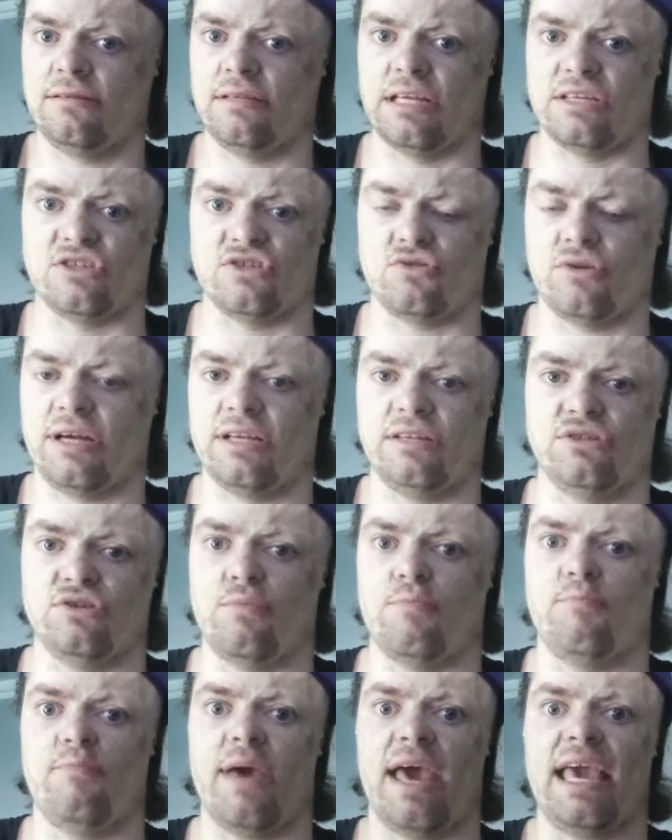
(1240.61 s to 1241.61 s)
that's trying
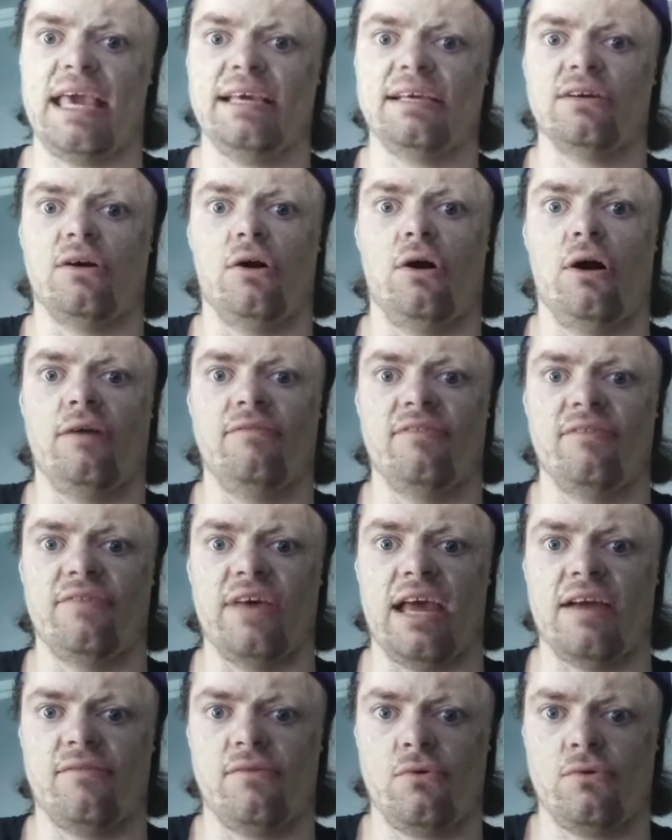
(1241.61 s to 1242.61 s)
to bank off
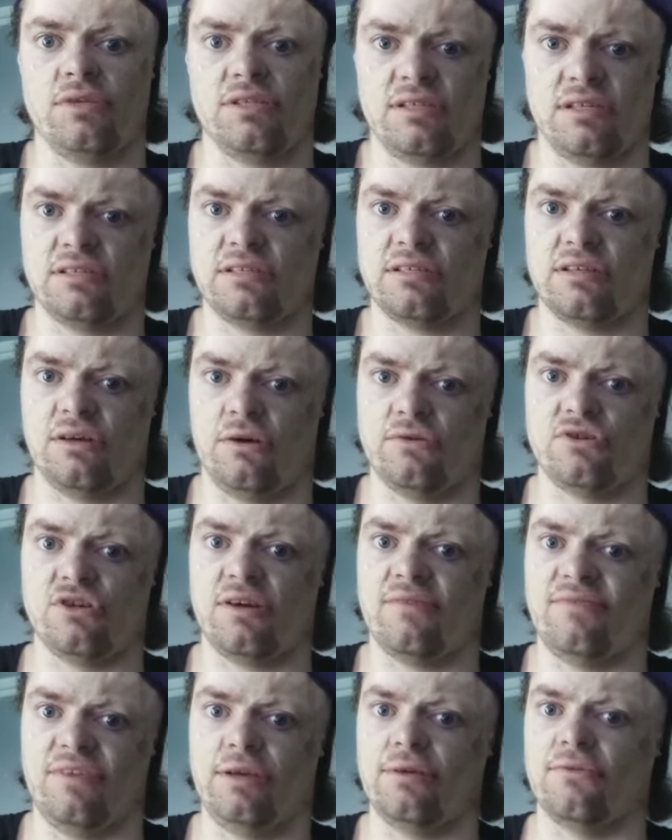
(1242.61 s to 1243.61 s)
of everyone's
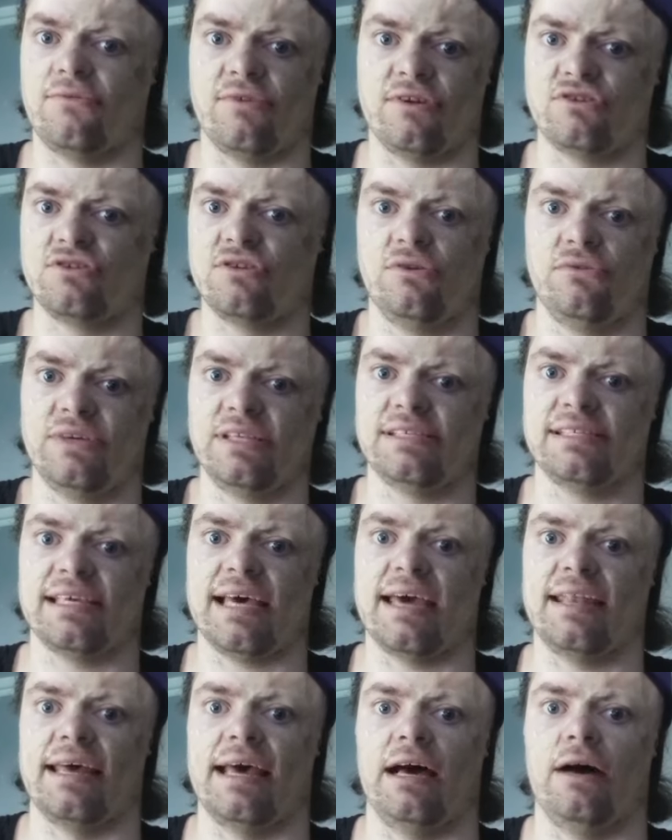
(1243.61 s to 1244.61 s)
nostalgia of the original
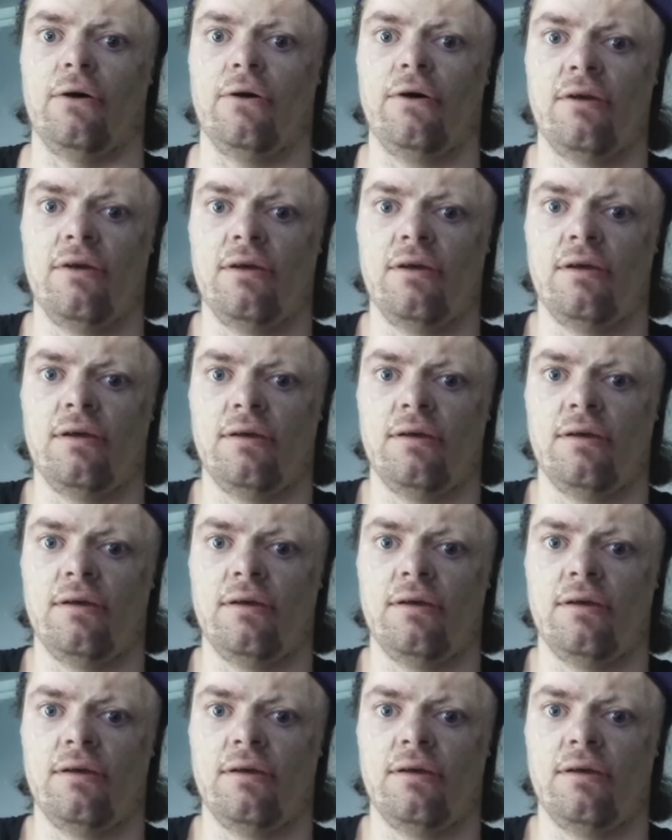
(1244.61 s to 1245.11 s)
Inside Out